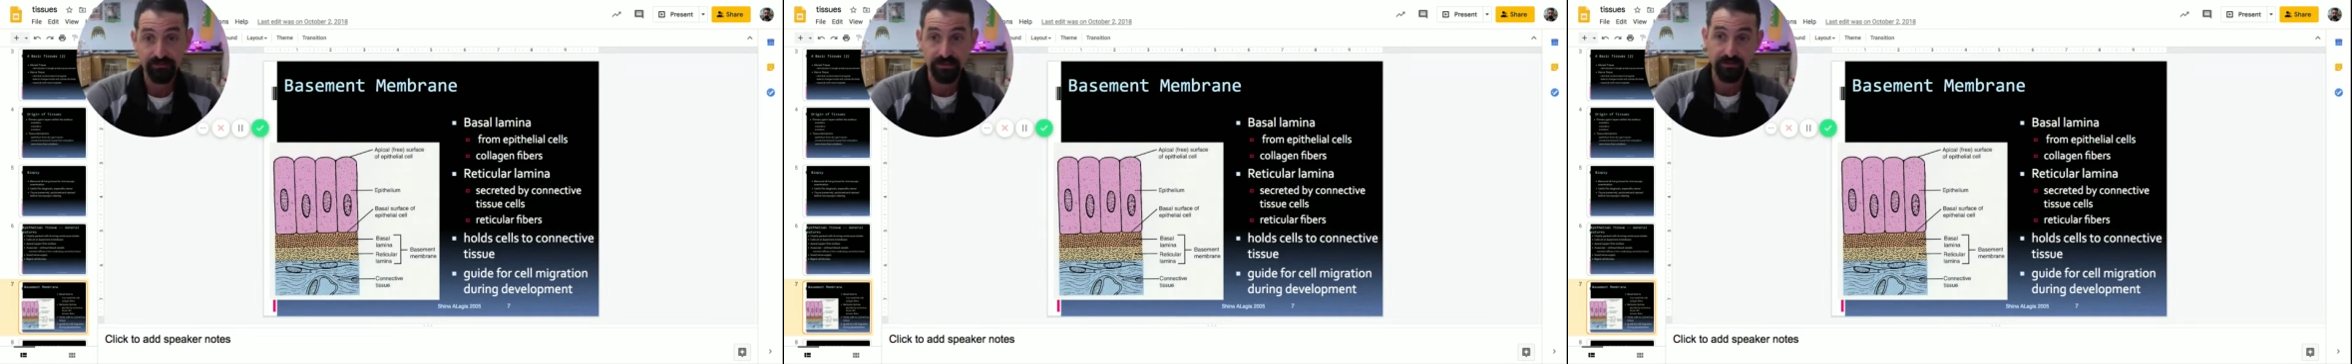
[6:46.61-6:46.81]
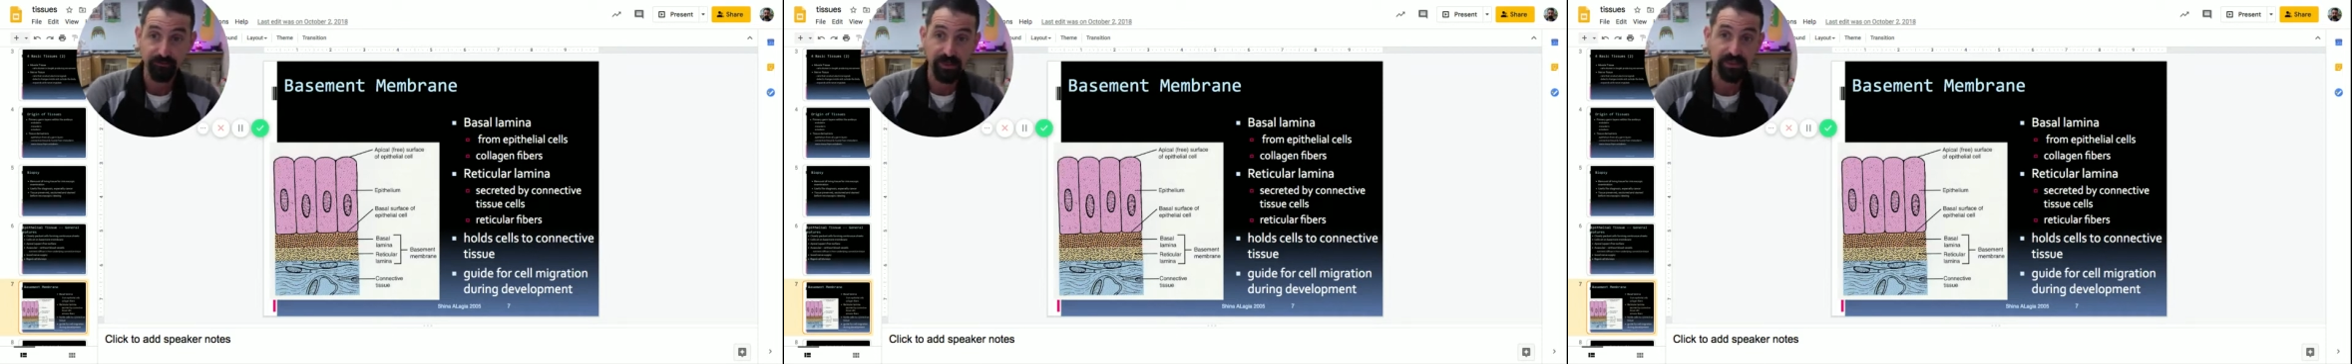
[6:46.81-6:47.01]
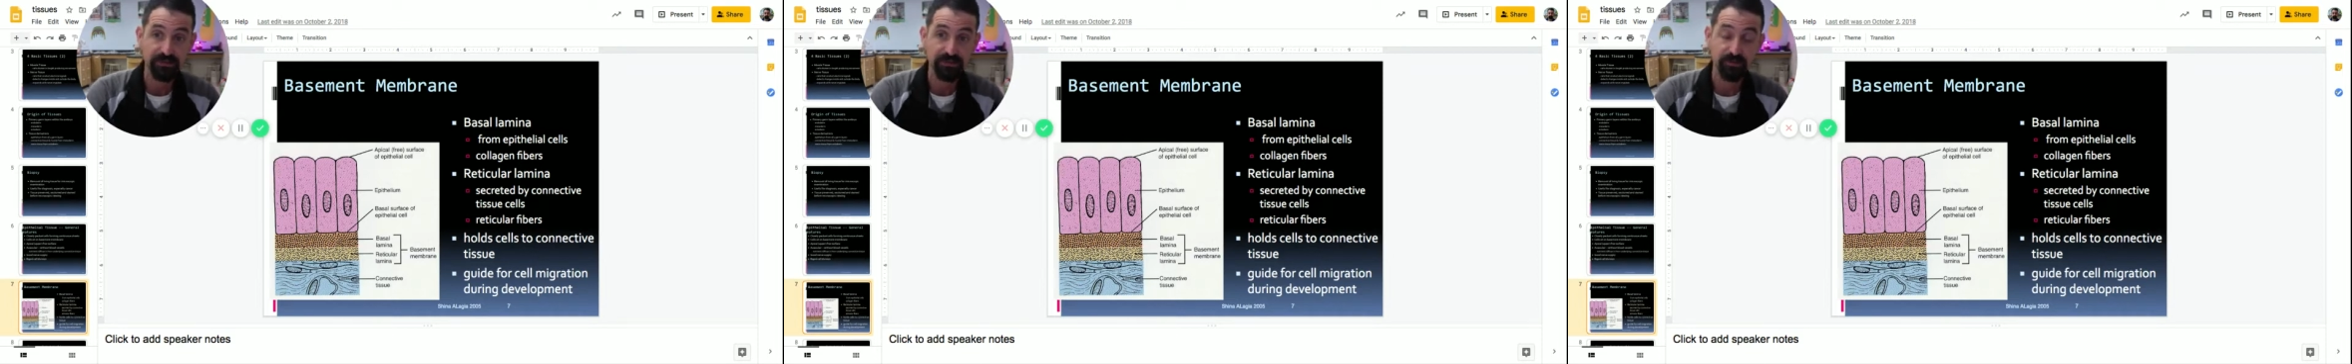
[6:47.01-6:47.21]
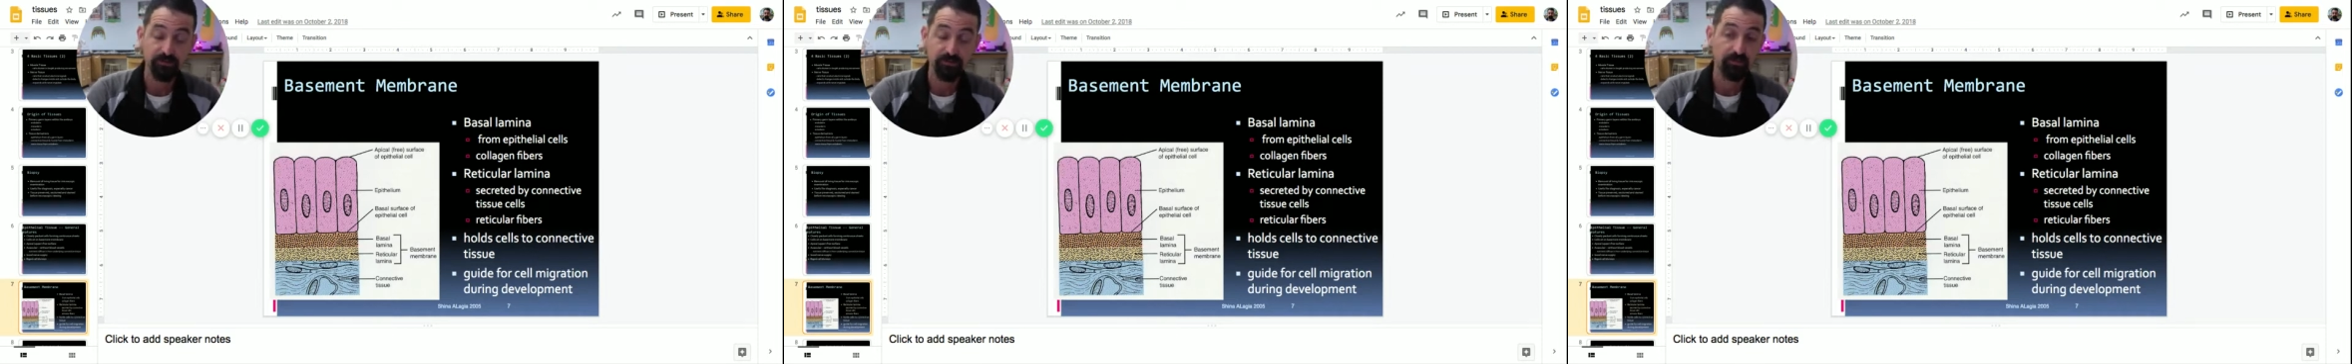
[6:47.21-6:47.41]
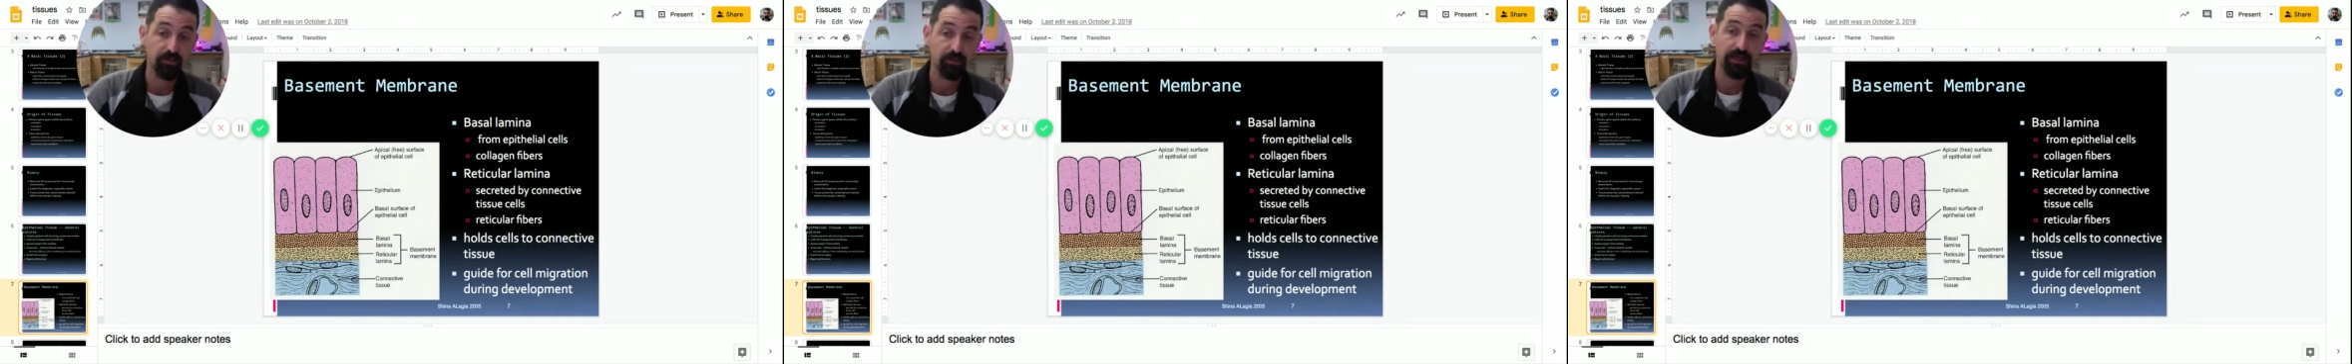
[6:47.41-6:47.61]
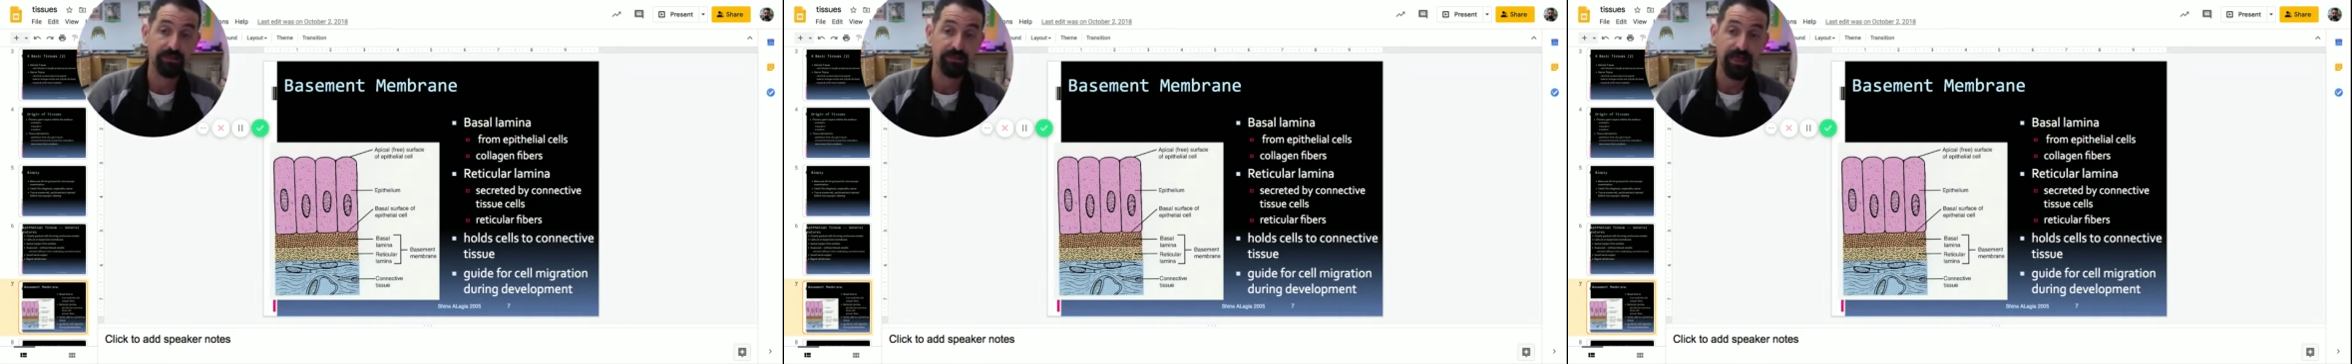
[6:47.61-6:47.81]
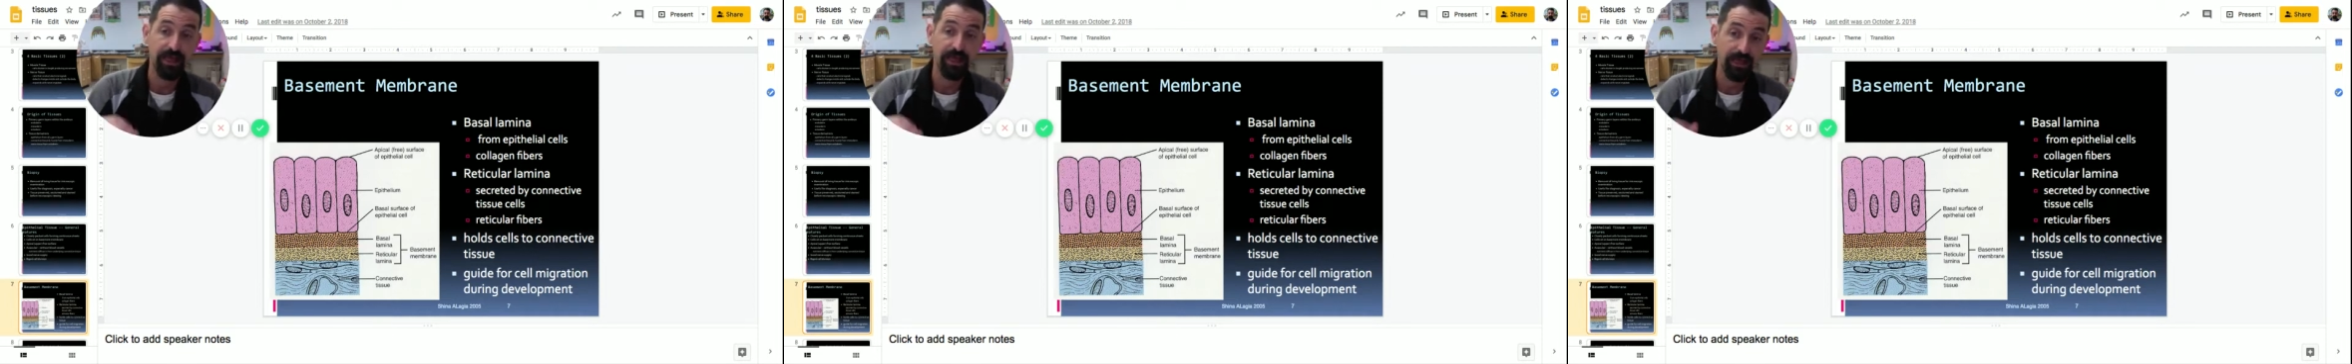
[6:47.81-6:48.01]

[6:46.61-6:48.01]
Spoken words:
this basement membrane to